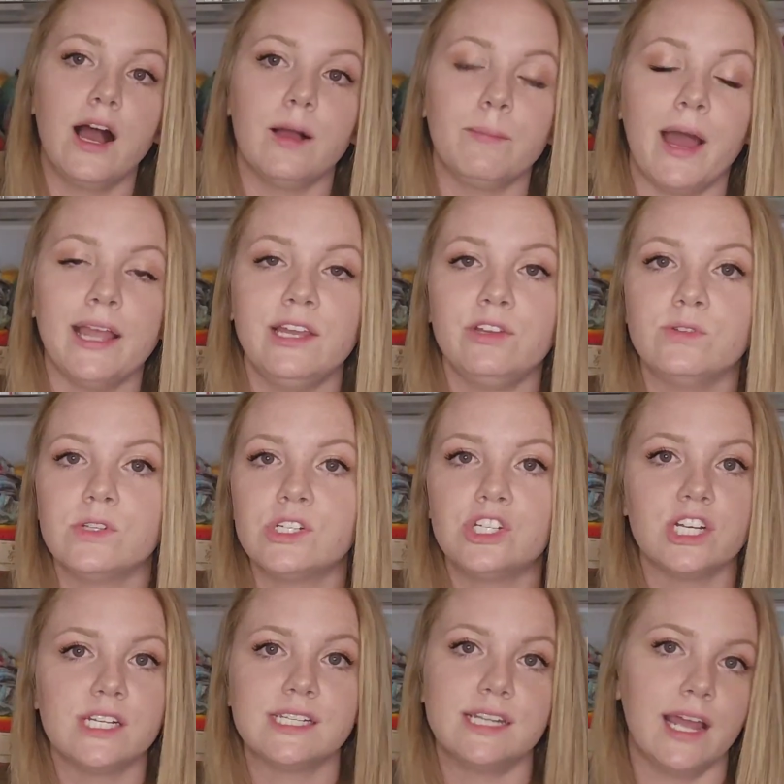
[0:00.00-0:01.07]
I
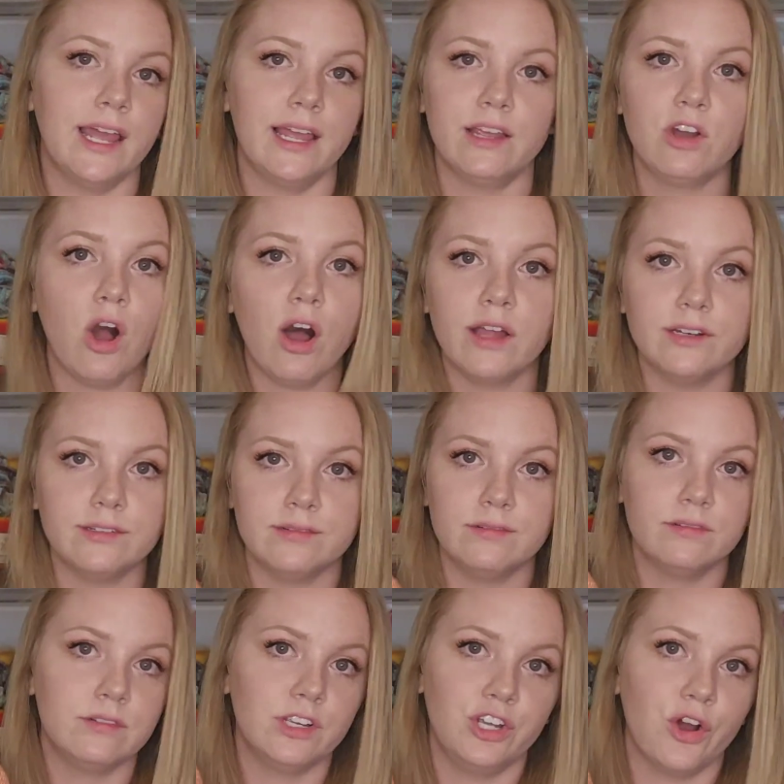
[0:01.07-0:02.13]
used just a
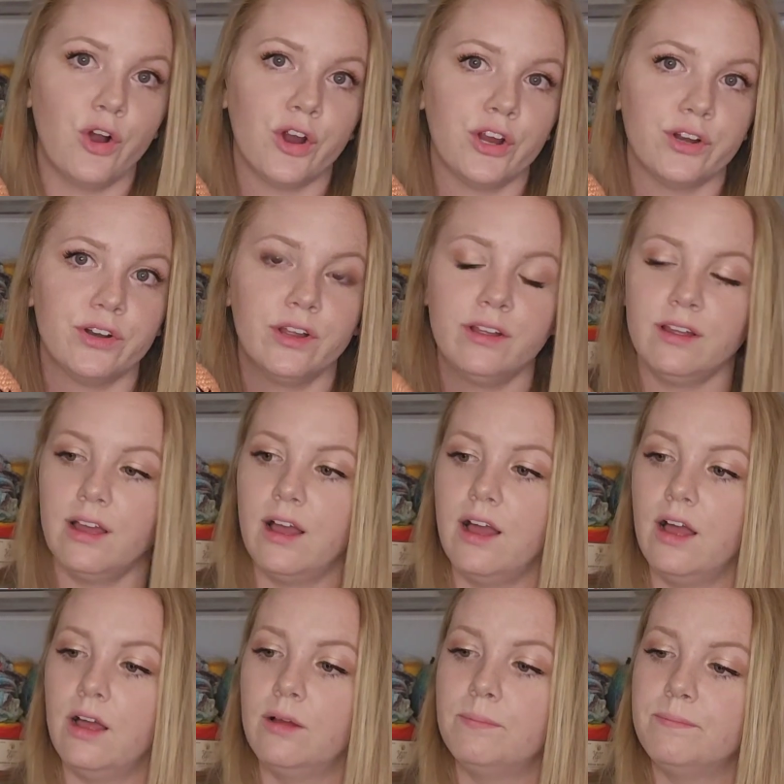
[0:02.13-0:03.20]
cotton yarn,
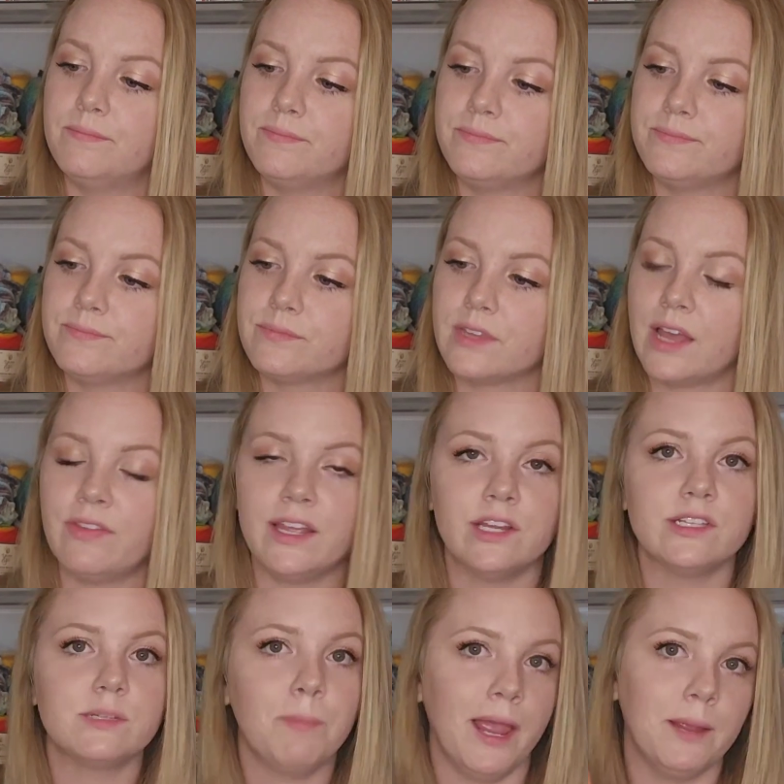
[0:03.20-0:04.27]
I
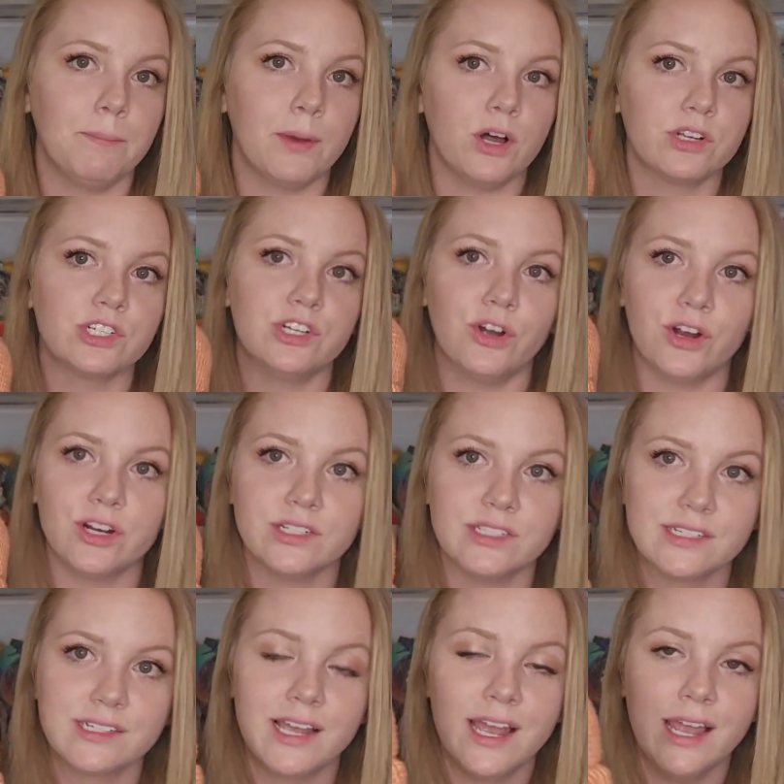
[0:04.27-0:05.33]
think it's Paintbox
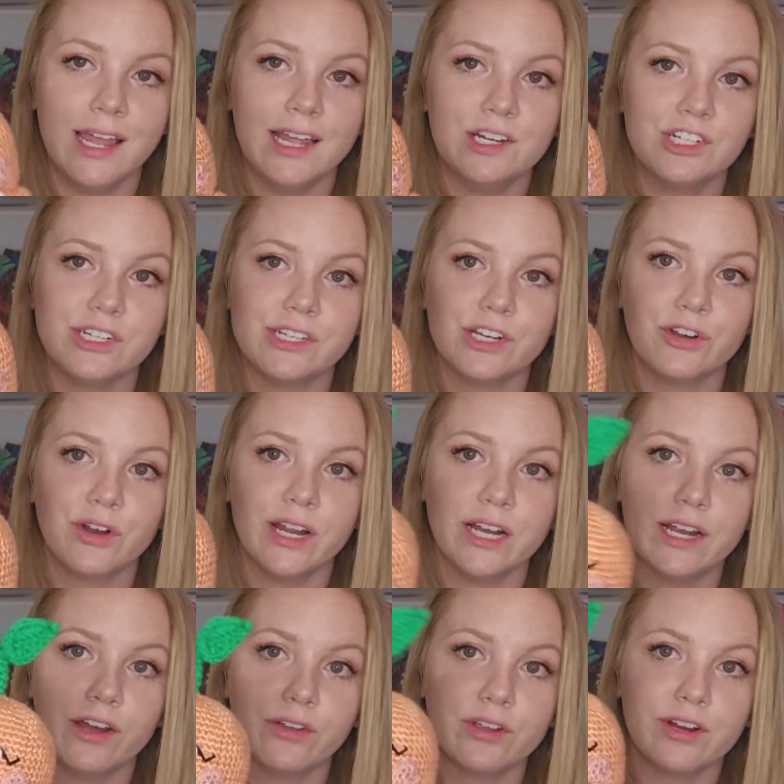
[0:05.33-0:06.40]
Yarns, in just a
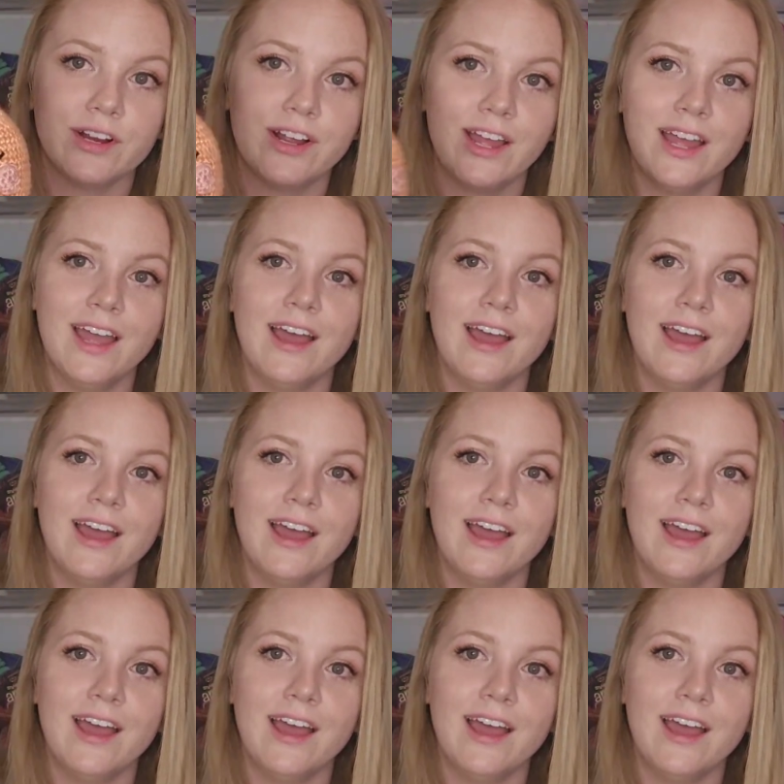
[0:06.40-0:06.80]
green color.